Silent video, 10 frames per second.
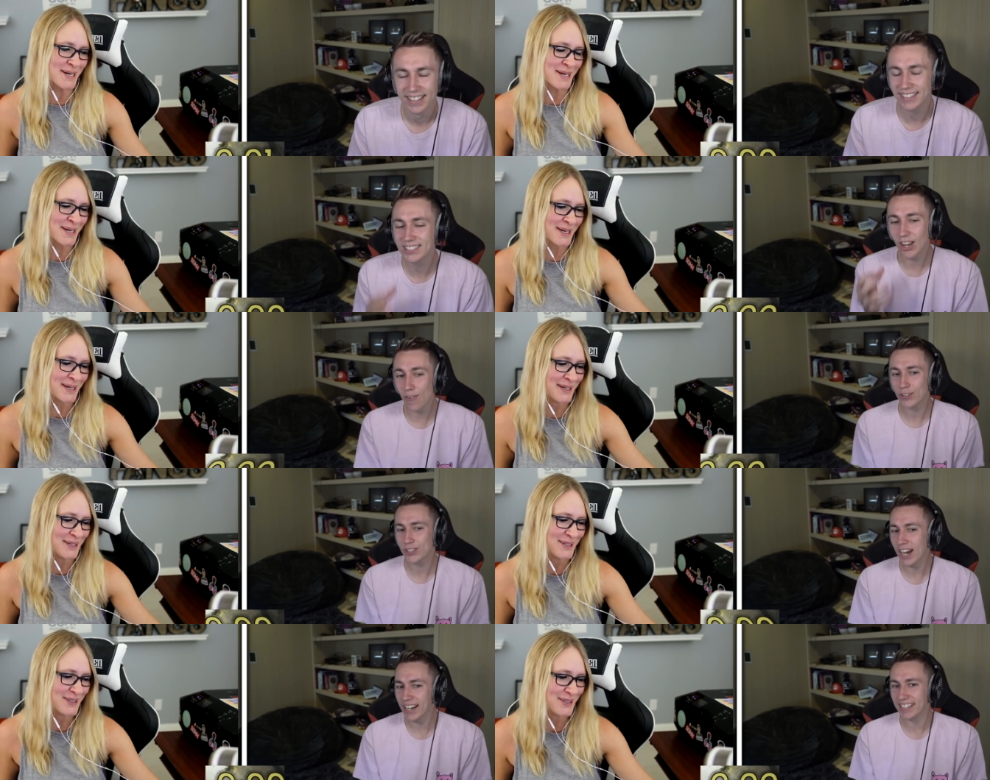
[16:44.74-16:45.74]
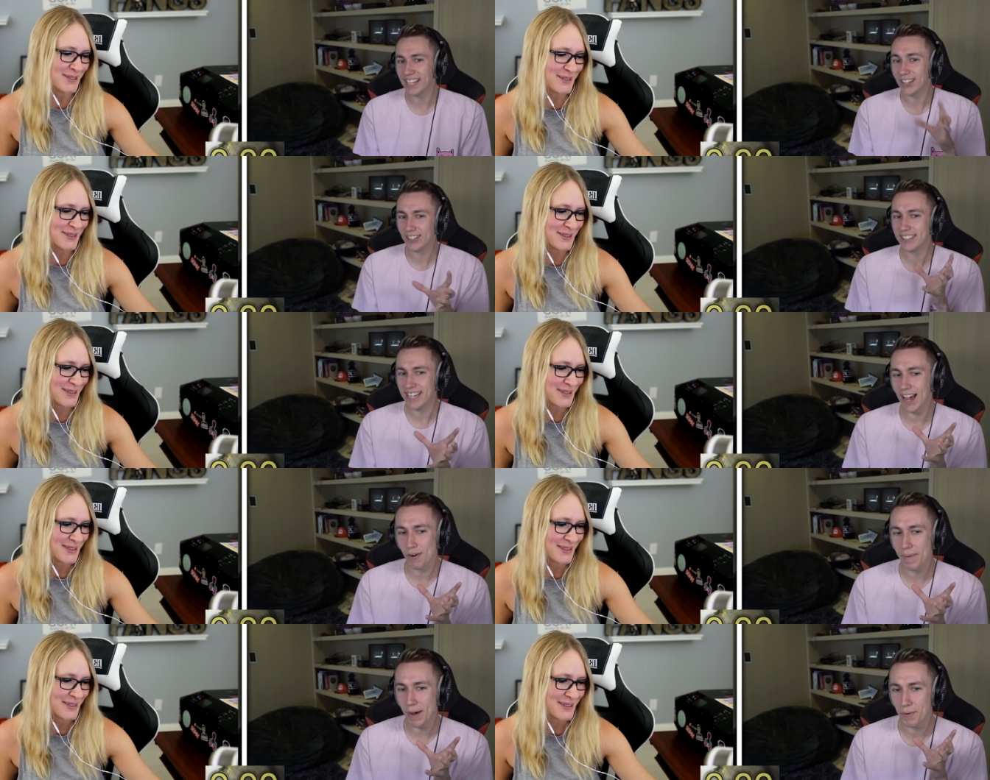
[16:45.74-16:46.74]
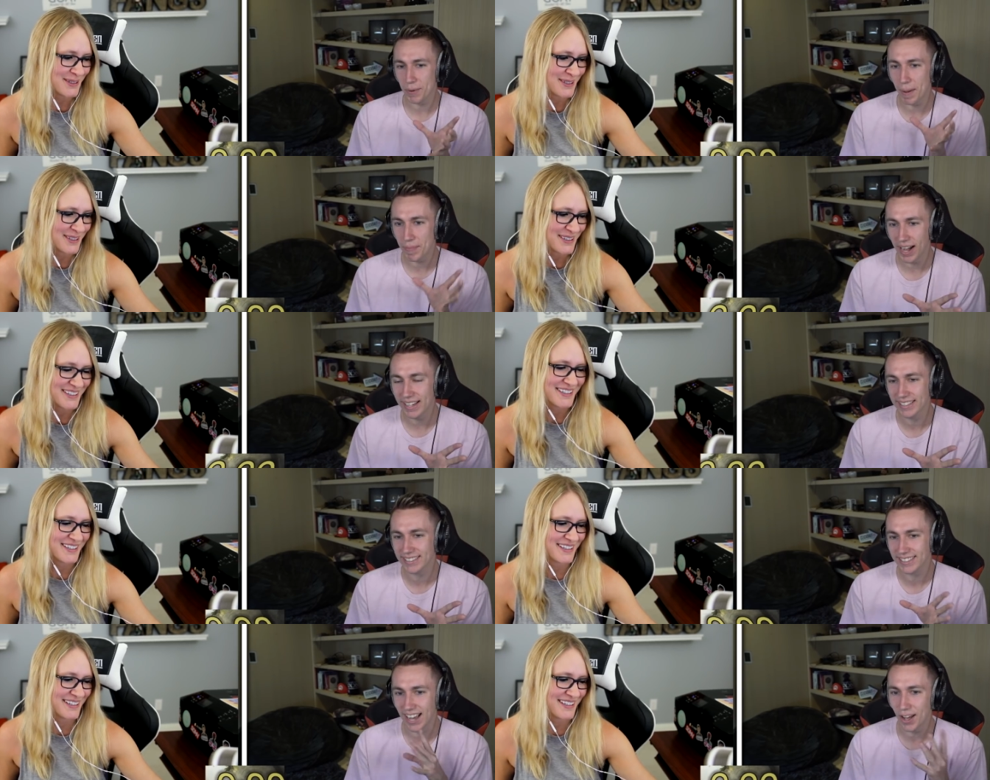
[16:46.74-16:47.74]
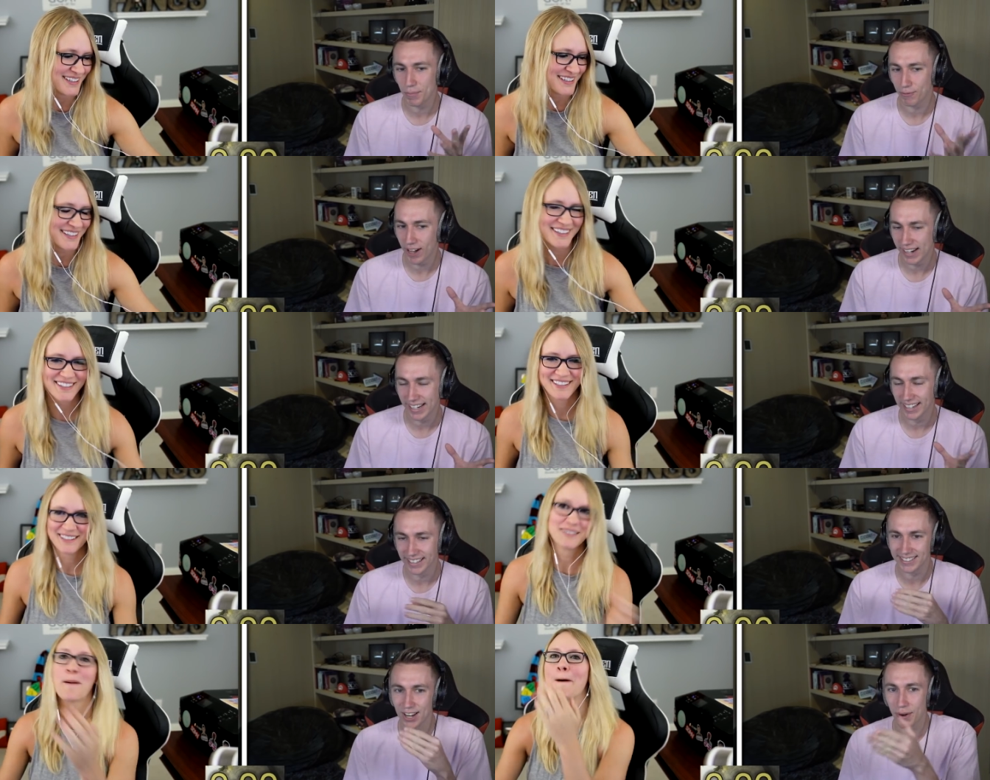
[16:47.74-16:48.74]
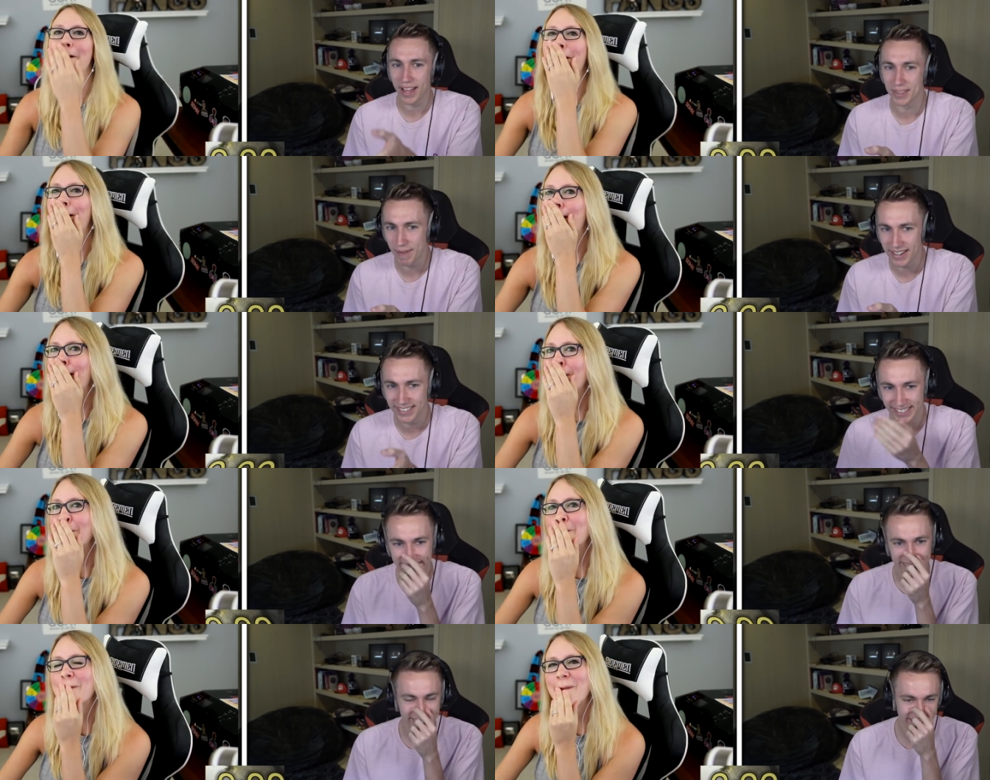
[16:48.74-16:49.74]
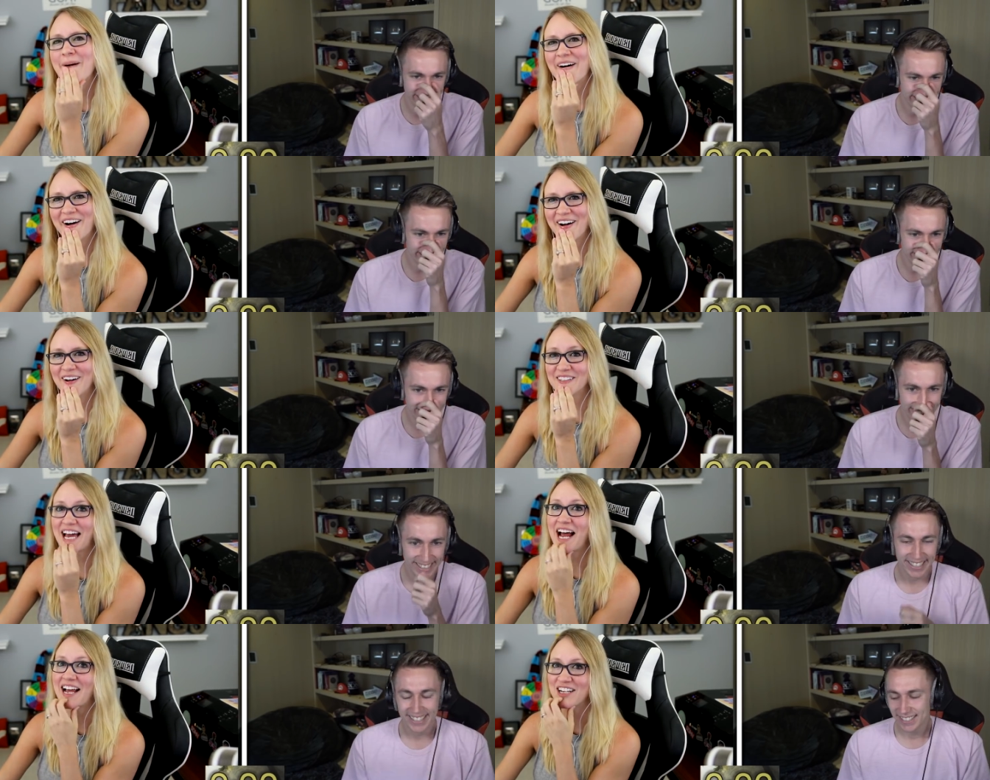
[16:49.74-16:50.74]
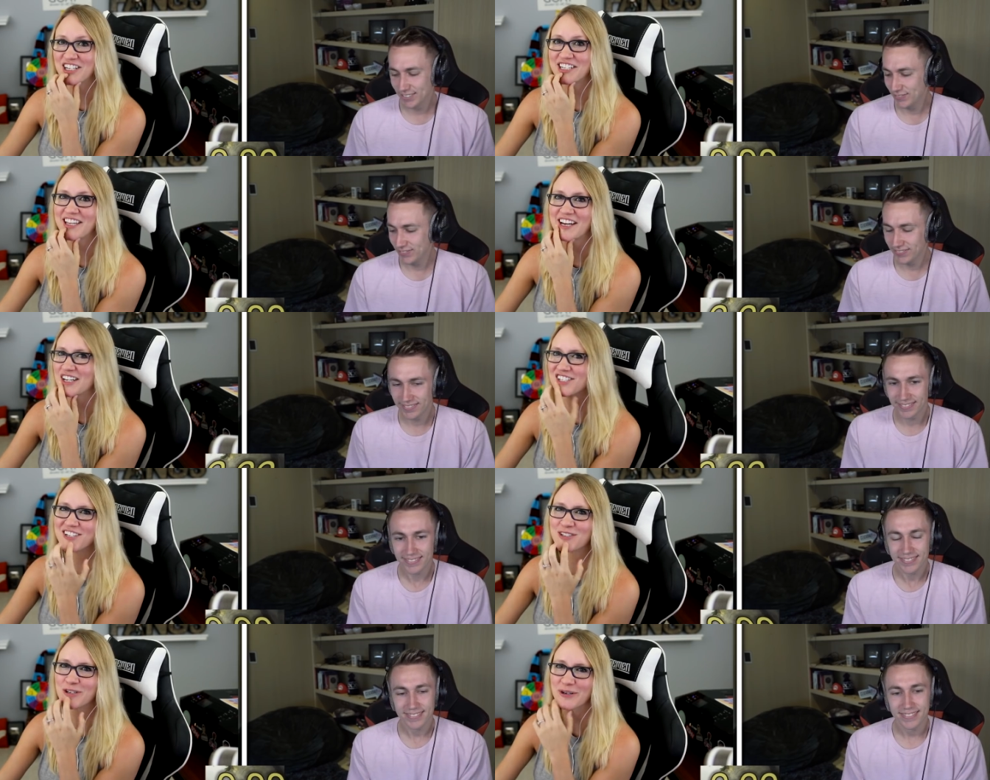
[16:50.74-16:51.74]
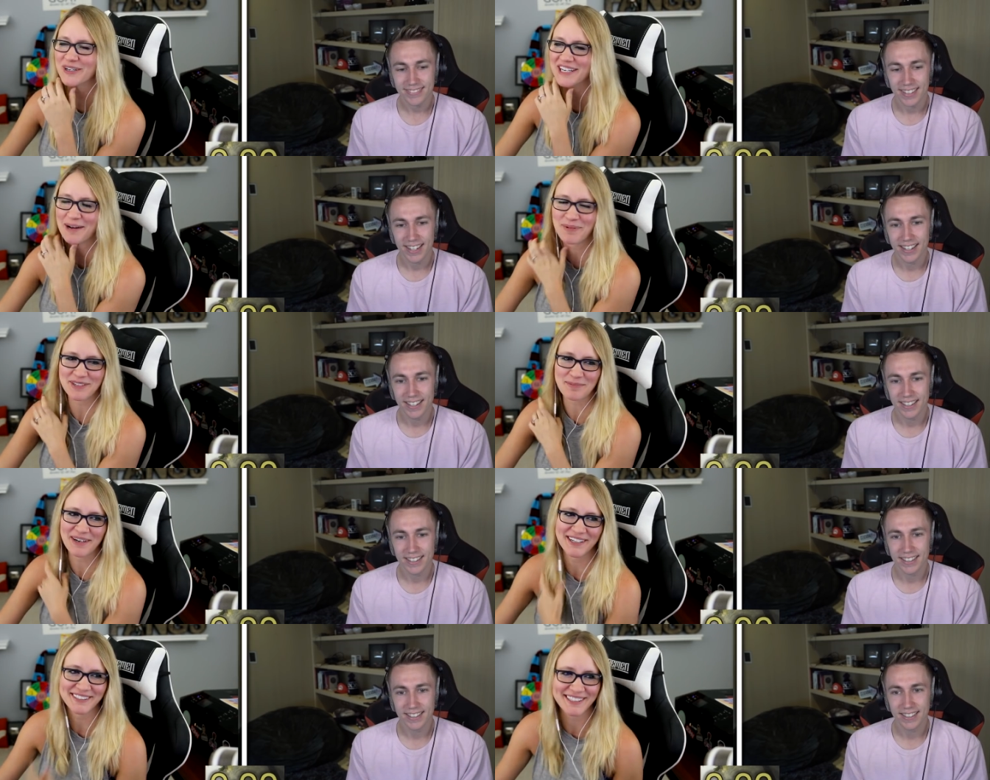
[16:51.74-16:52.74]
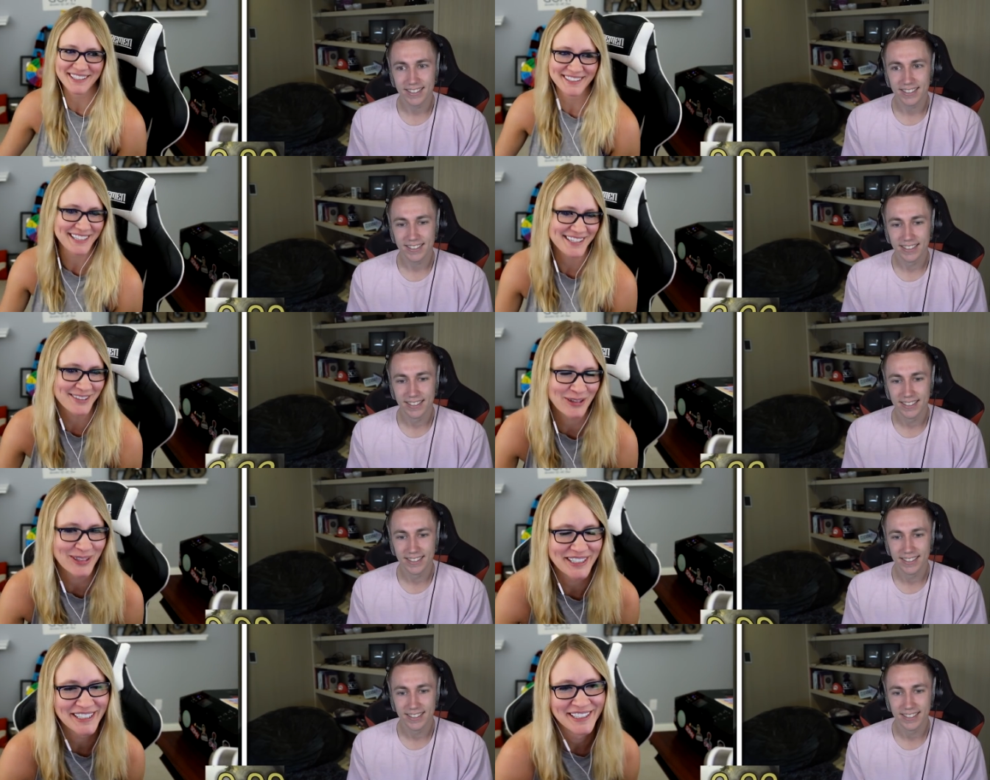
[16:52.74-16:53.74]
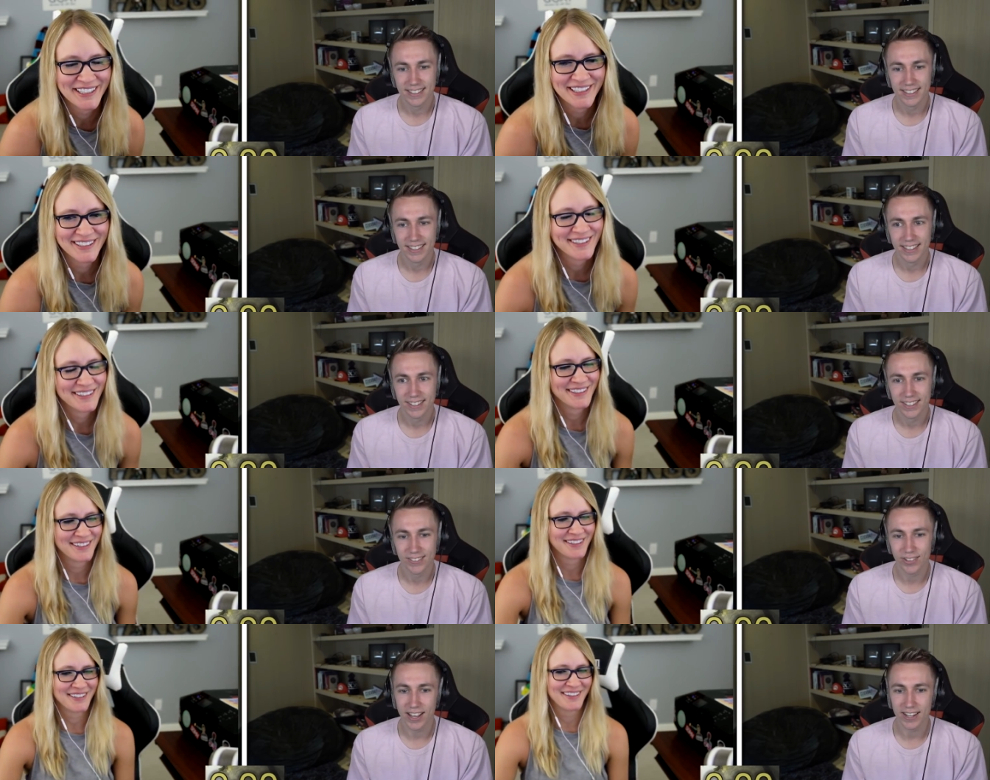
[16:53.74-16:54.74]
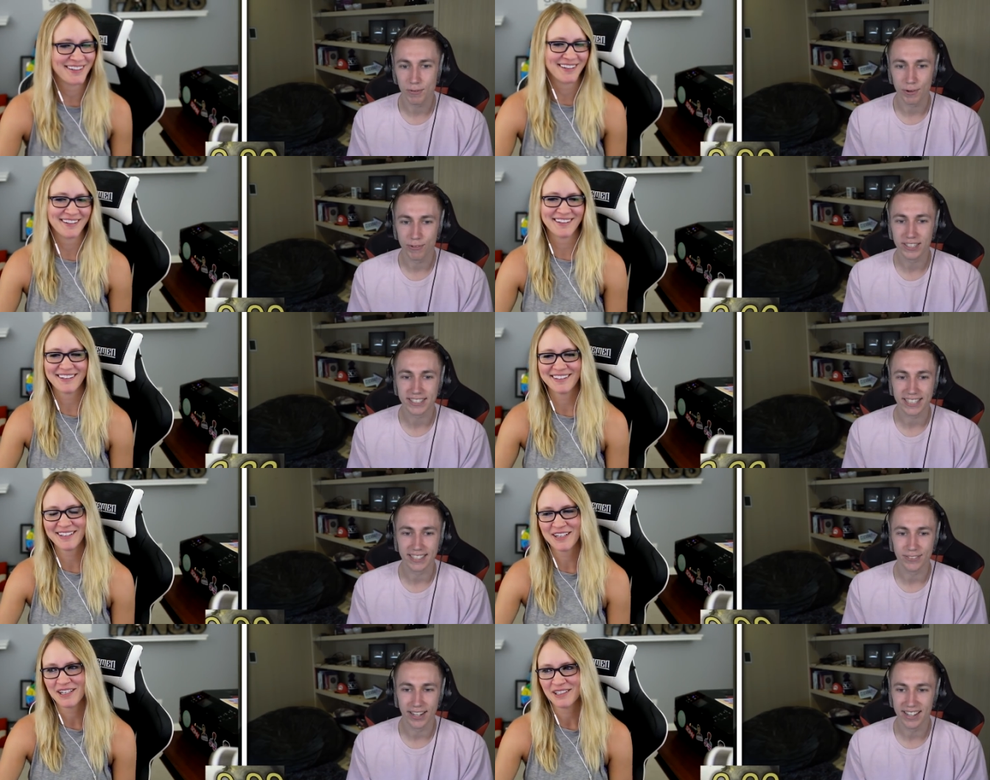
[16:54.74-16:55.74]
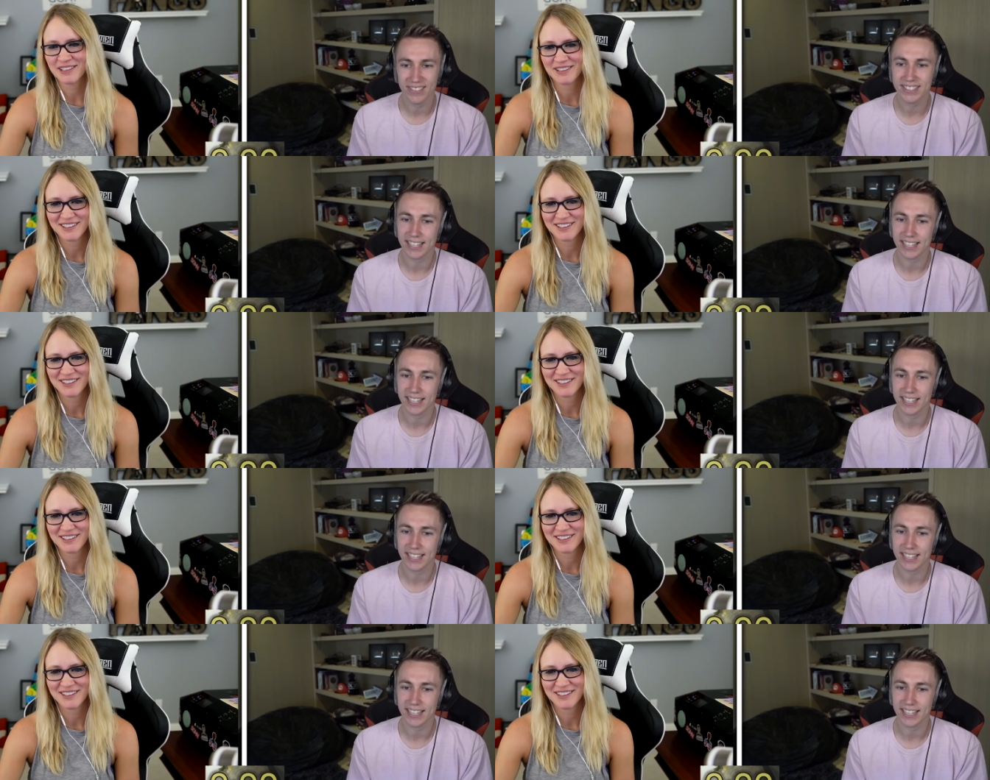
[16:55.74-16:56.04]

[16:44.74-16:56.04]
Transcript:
Speaker 1: This is so frustrating because I couldn't tell about one of my players to up the rating until I had the manager.
Speaker 2: Uh-oh, that I I did that and I just said screw it. I put somebody else in and said screw it.
Speaker 1: But I don't want to risk it. Wait, let me